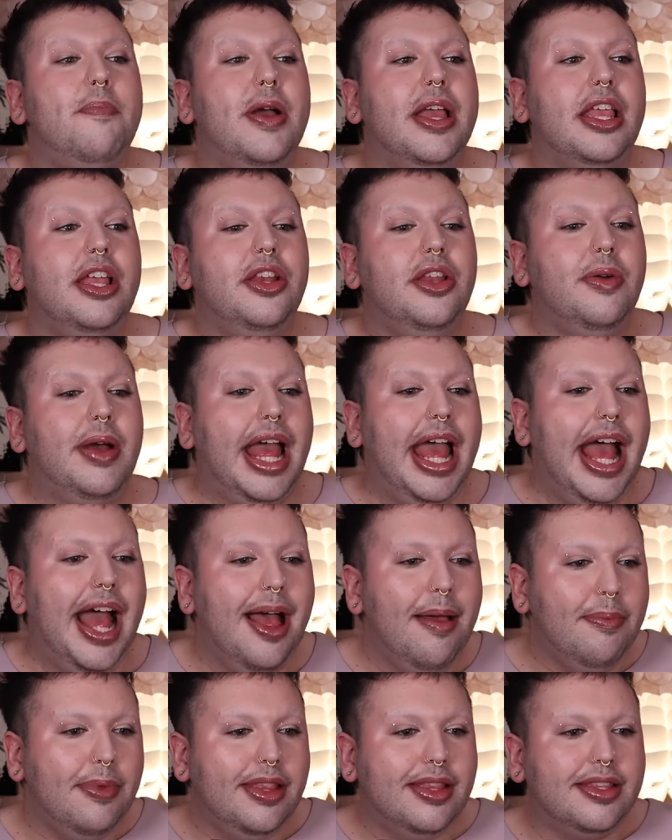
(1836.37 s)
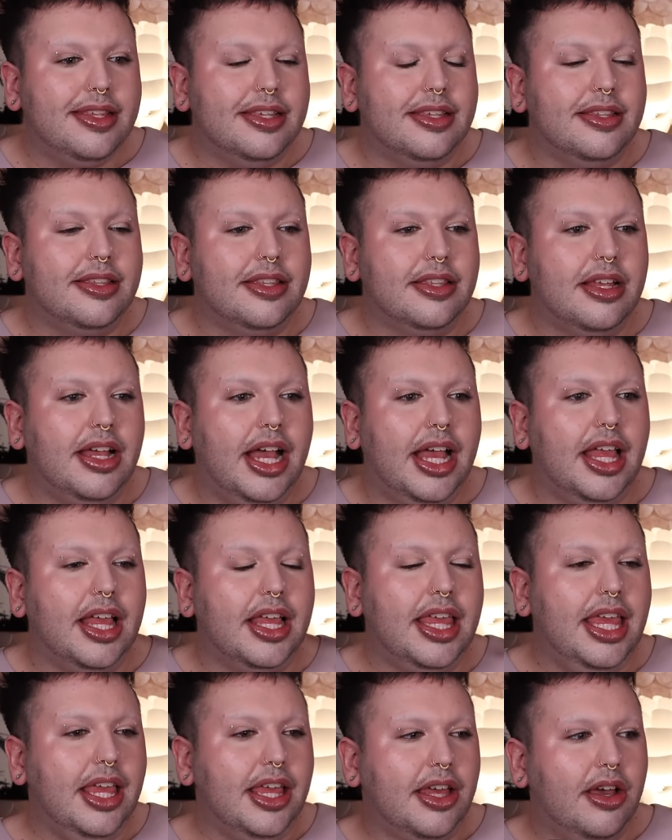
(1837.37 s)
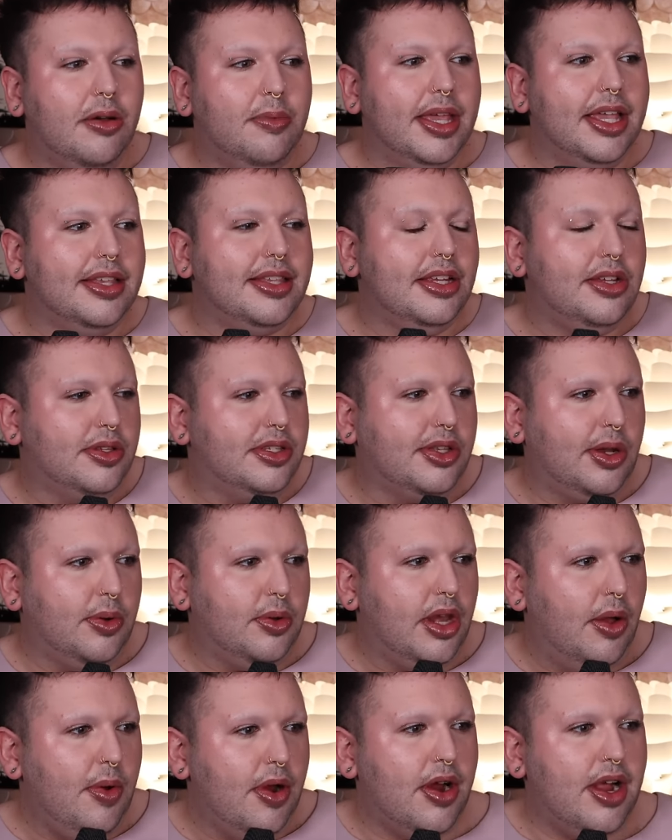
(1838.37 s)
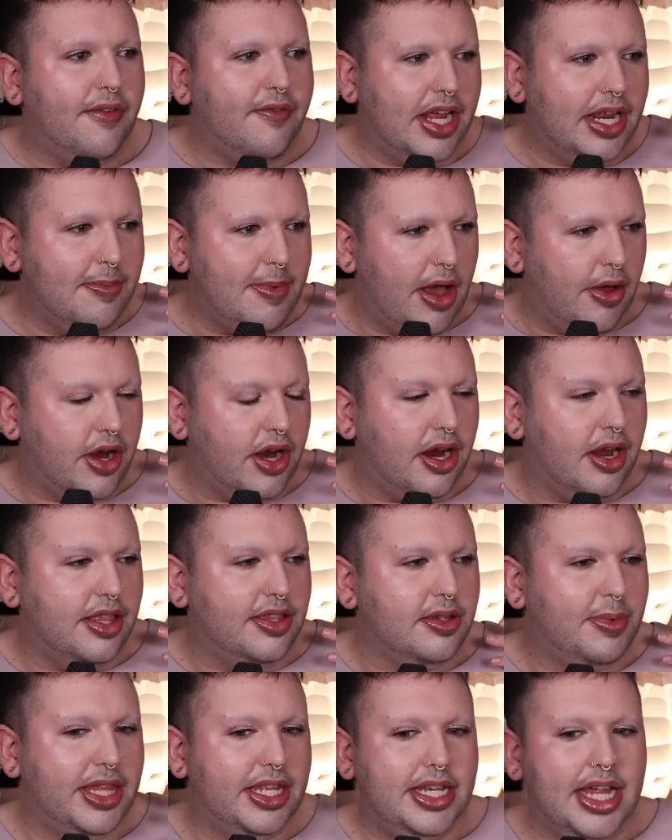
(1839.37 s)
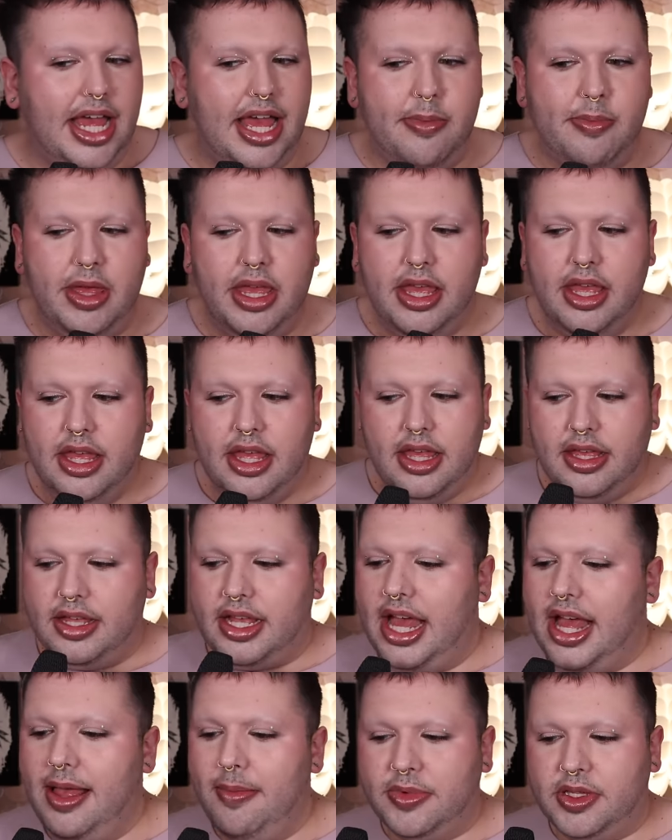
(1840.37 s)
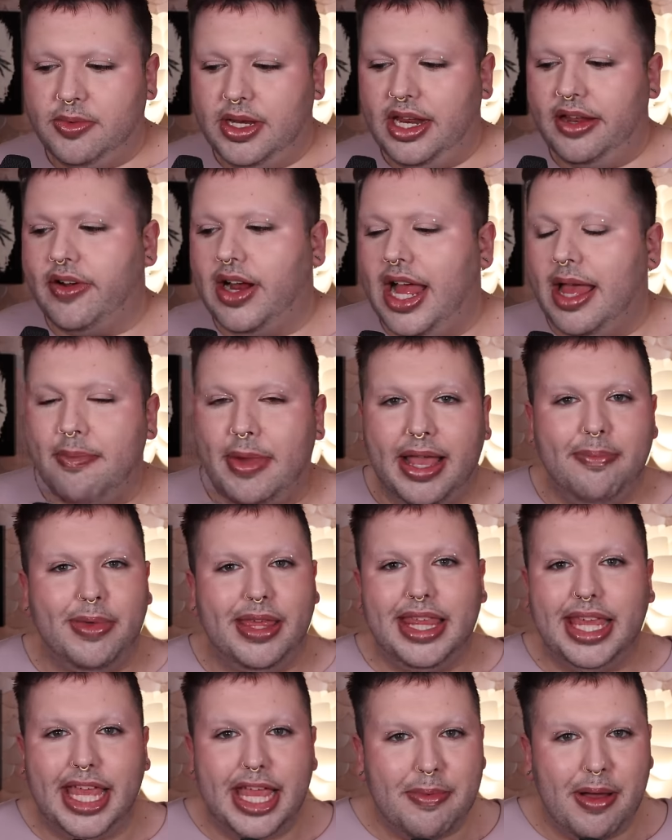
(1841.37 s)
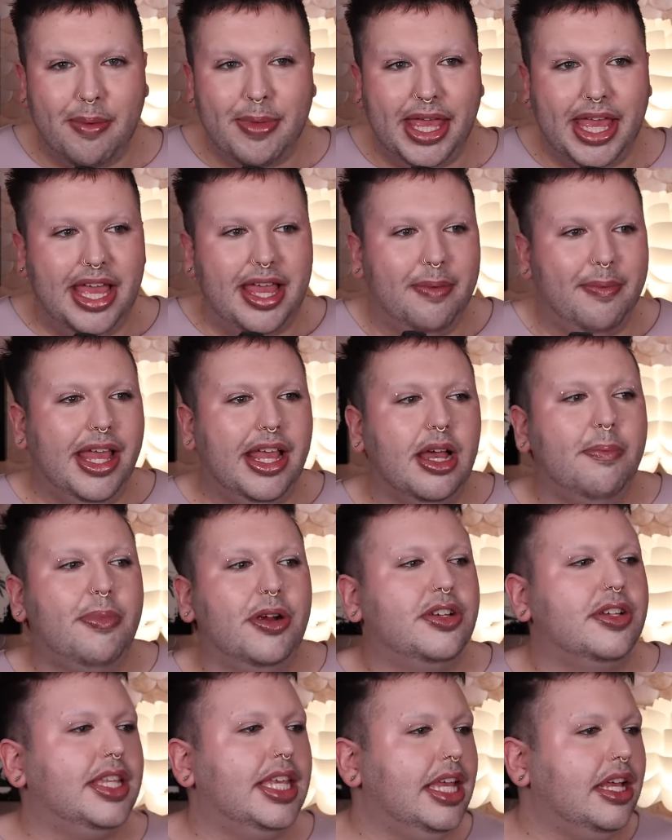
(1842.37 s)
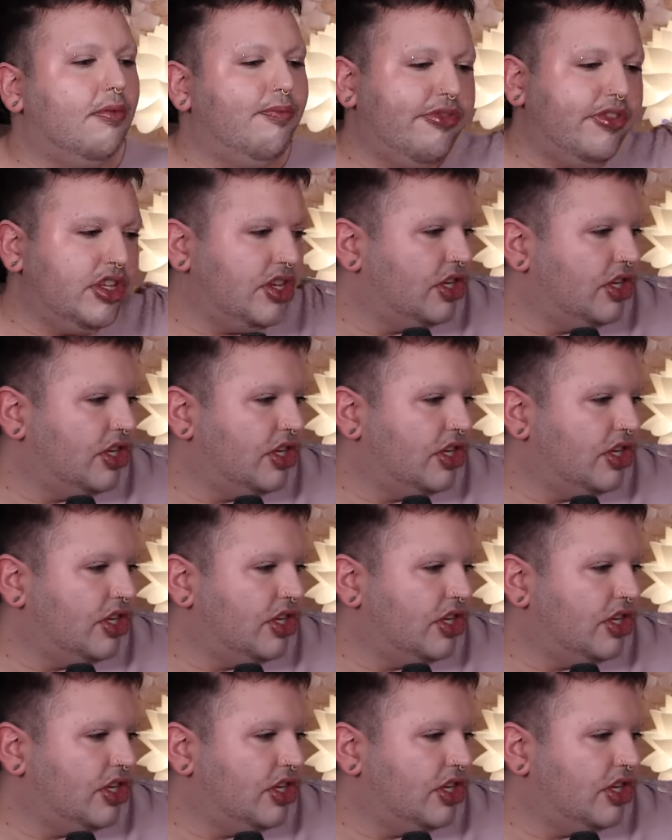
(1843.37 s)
But you know what happens is uh, Kiko, because I just don't know her, I forget about her. And so by the time comes whenever I might be thinking about making a makeup purchase, Kiko,